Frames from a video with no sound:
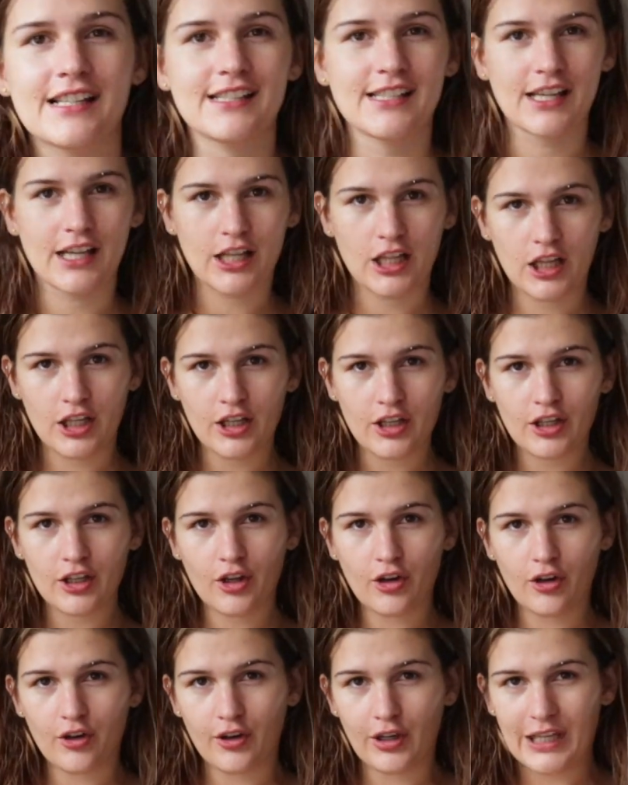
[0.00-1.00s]
Is it a
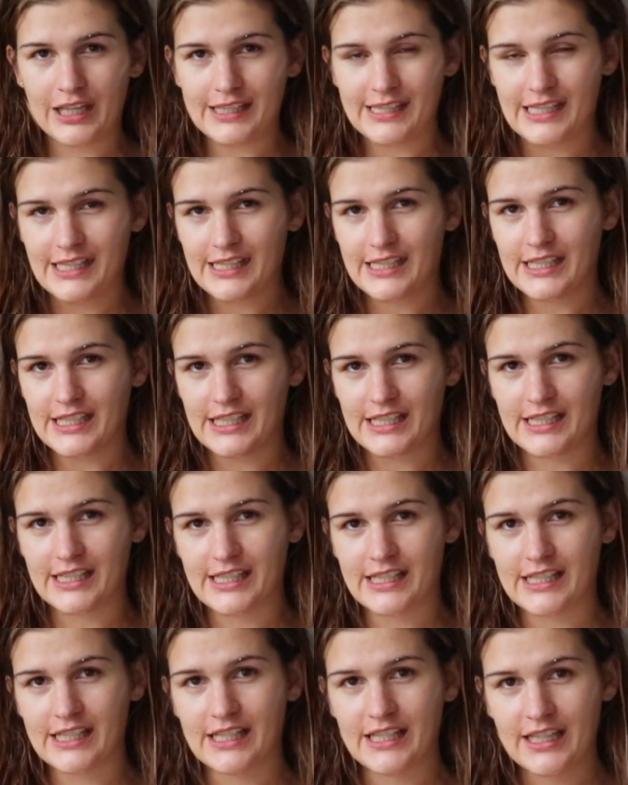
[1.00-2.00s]
look or is it
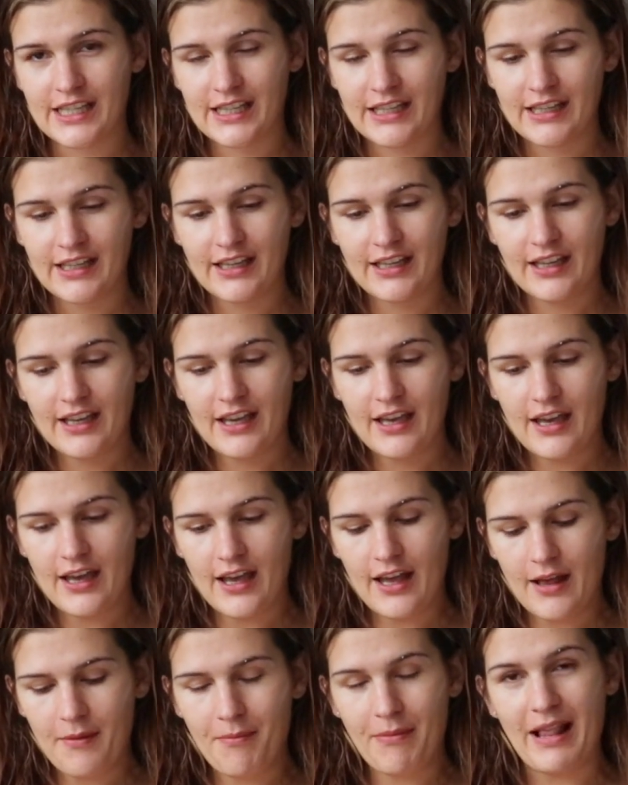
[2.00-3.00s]
just
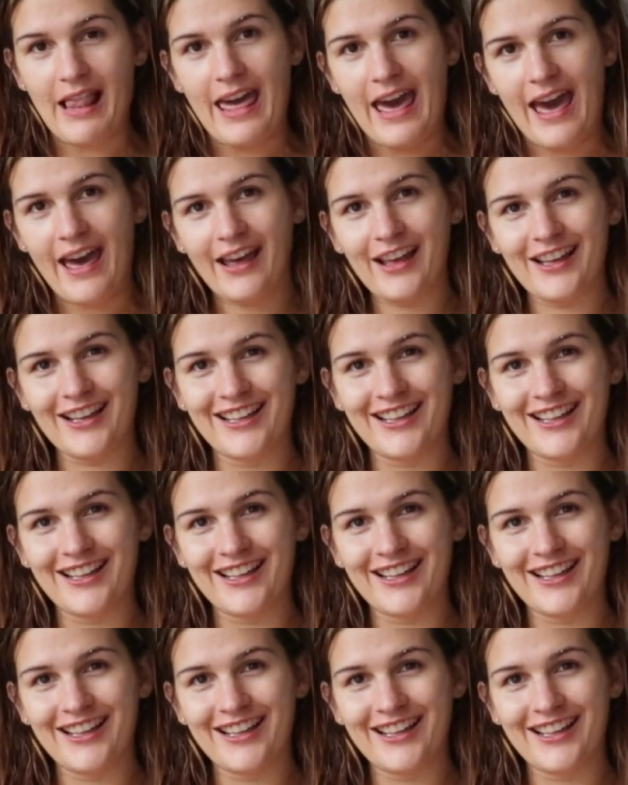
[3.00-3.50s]
bleh?